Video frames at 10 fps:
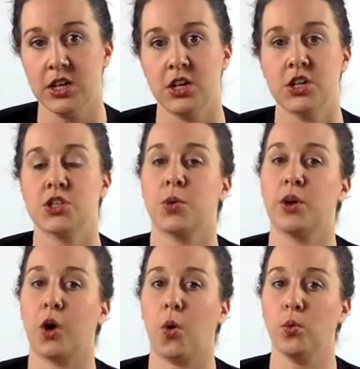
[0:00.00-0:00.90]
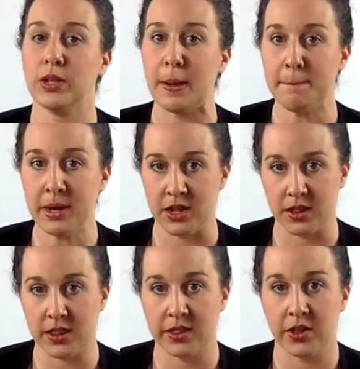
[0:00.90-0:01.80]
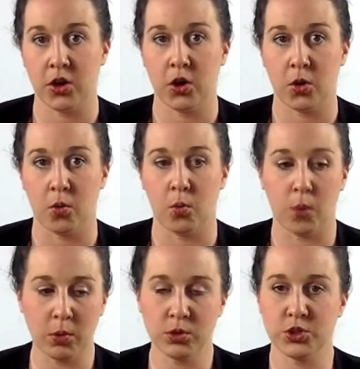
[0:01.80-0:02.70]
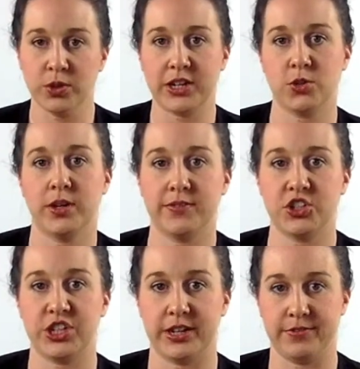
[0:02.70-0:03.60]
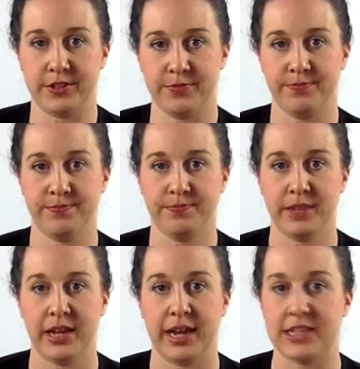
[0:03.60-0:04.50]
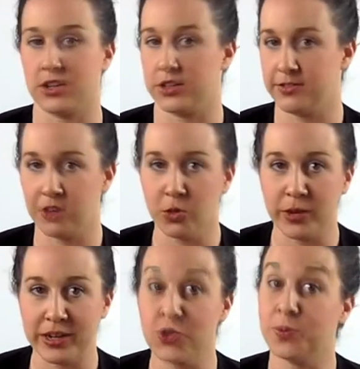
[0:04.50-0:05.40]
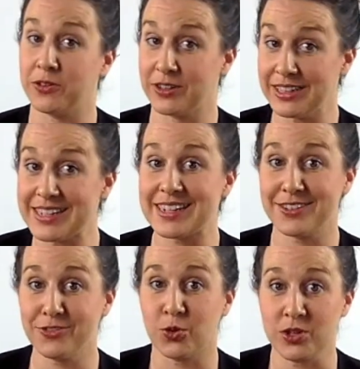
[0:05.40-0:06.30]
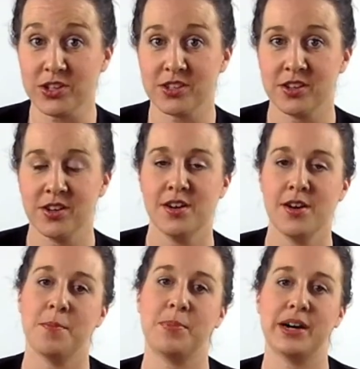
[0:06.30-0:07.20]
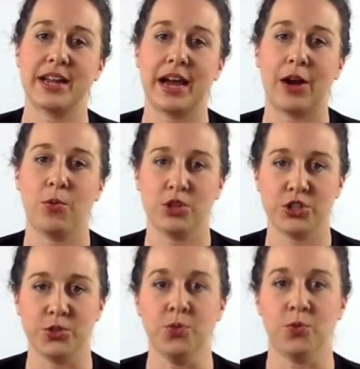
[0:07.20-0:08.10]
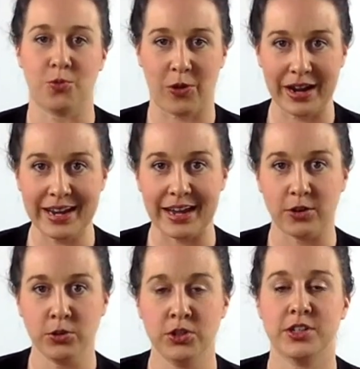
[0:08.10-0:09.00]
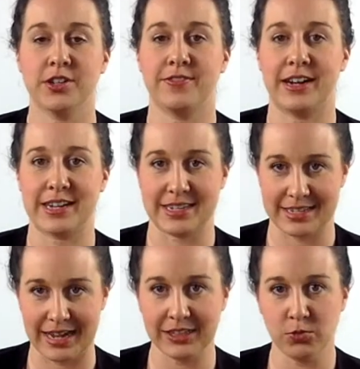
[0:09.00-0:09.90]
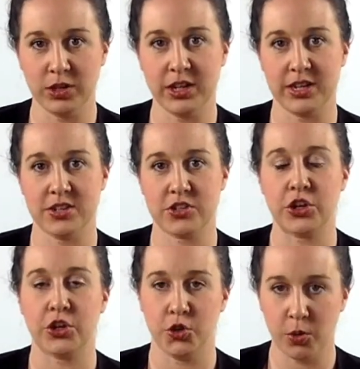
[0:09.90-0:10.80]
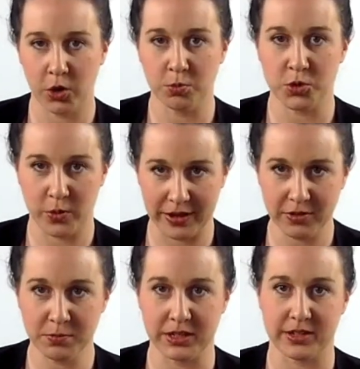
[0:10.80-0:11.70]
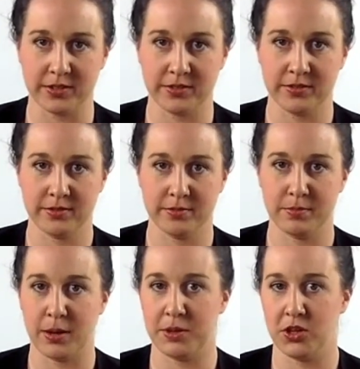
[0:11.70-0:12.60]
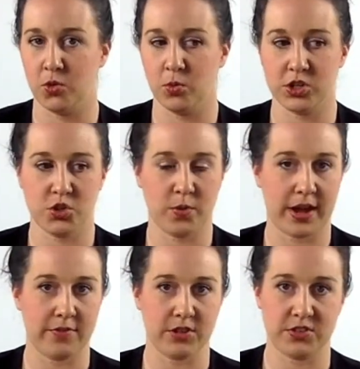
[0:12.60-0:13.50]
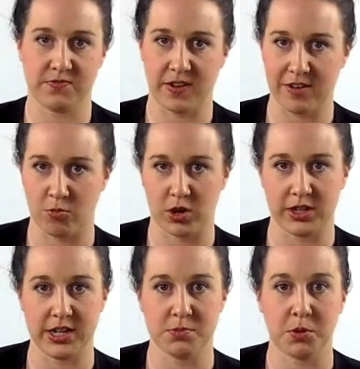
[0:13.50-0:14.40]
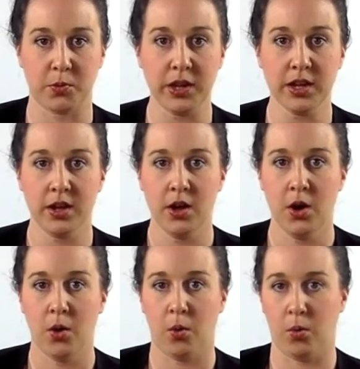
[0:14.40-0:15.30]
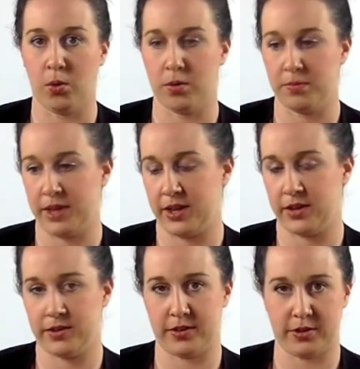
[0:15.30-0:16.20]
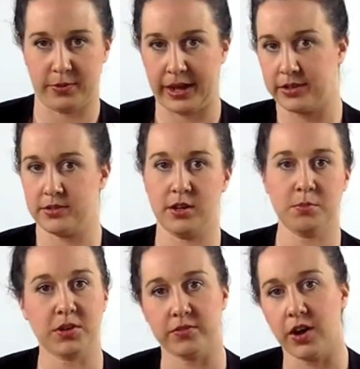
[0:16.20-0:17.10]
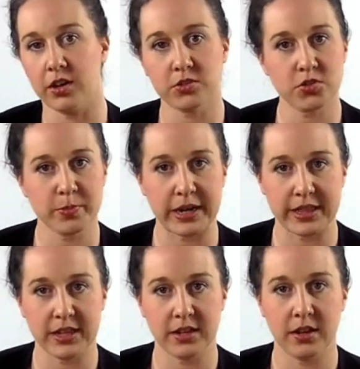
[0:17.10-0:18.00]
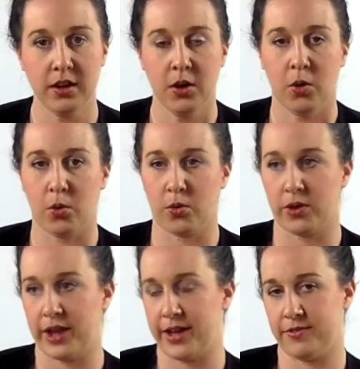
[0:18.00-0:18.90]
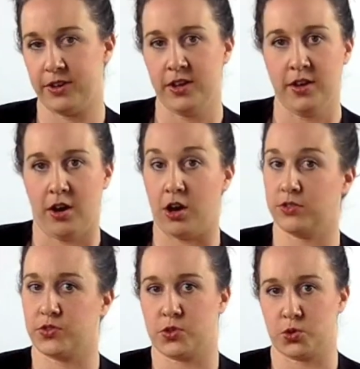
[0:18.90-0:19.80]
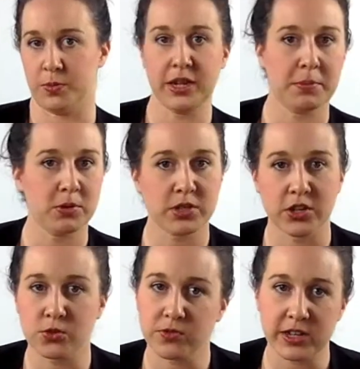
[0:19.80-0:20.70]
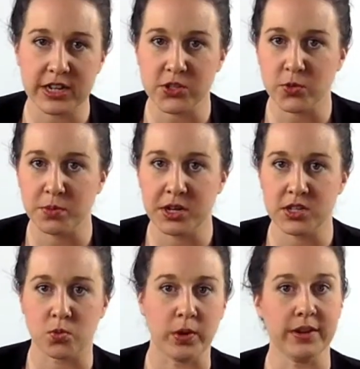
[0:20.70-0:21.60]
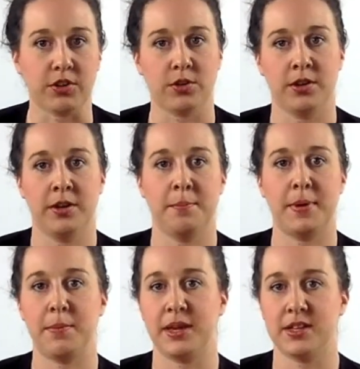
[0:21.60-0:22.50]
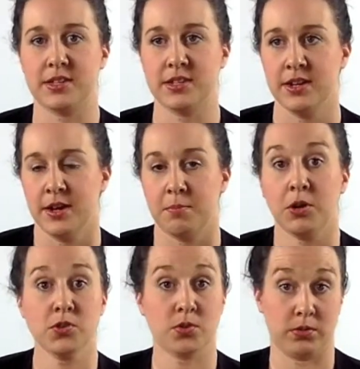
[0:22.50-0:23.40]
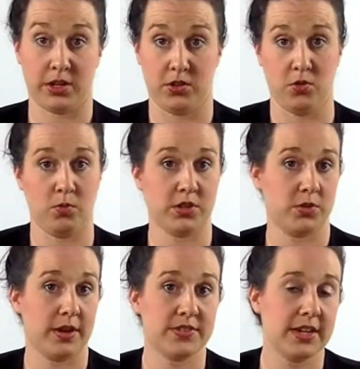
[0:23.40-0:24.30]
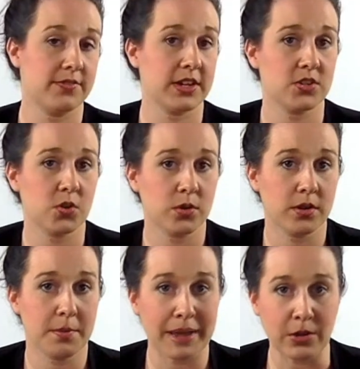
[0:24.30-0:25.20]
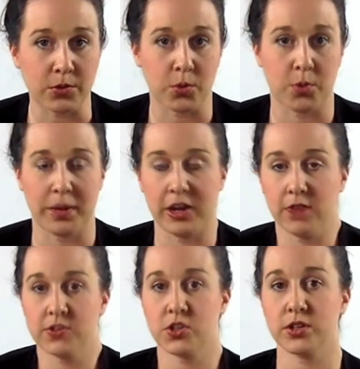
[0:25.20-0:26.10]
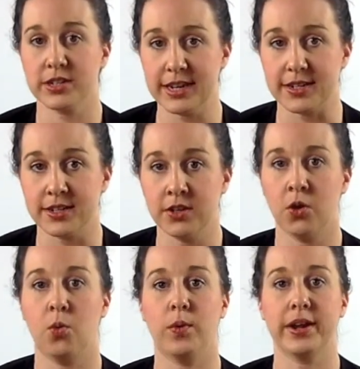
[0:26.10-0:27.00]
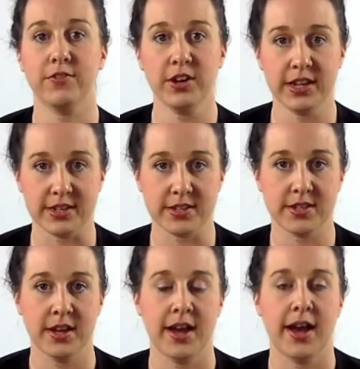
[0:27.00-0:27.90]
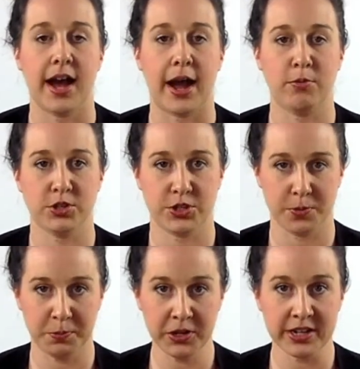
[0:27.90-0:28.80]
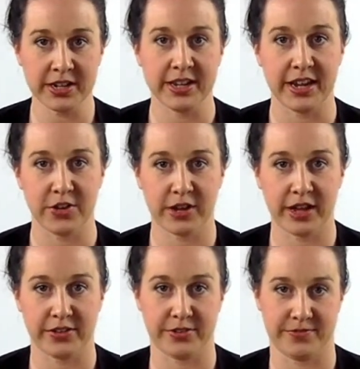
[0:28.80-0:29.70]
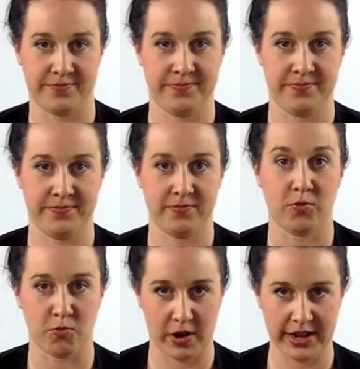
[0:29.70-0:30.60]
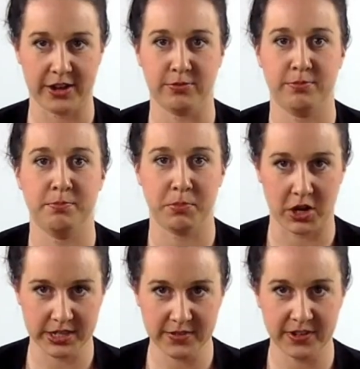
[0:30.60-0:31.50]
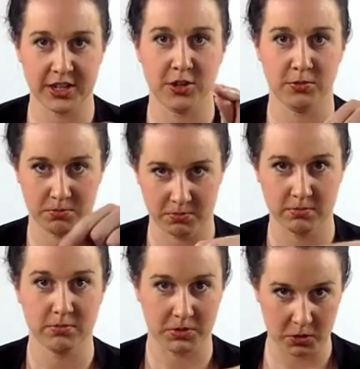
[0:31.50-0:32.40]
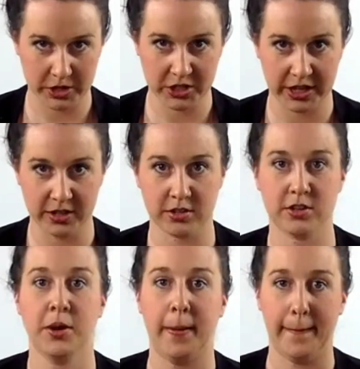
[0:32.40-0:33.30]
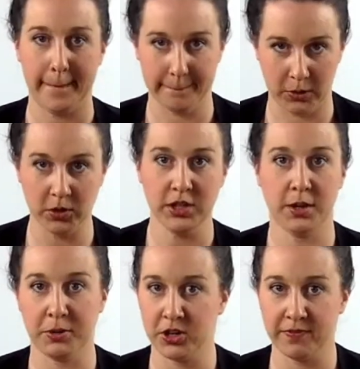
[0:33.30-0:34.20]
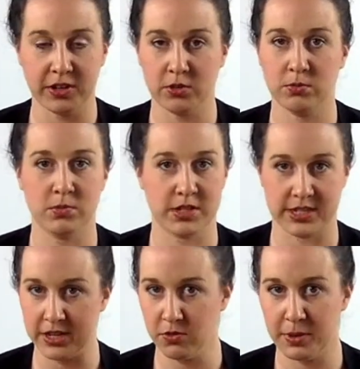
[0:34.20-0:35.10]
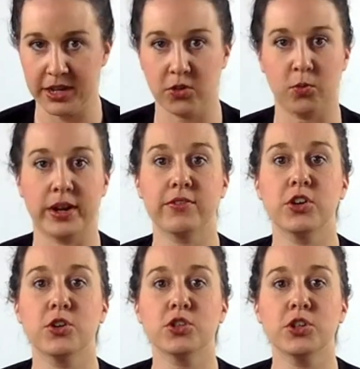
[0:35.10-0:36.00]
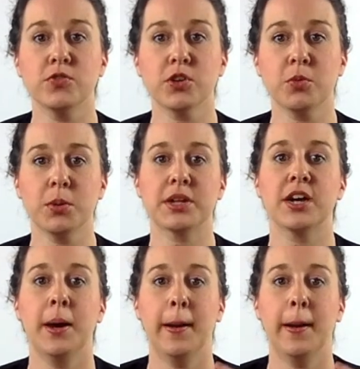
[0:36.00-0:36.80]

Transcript: So in only a month, what would you like to have achieved? It's not that far away, so be realistic, of course, but I want you right now to define exactly what it is you hope to have completed. Maybe you want to average 5 more clients per week, or make, X number of dollars by then, or have all of your social media posts scheduled for the next 3 months, whatever. Maybe it's personal and you want to have saved a certain amount or pay off a certain debt. Whatever it is, I want you to put it in your calendar right now. Pause this video. Go get your calendar, pull it up on your phone, set a reminder, whatever you usually do for an appointment,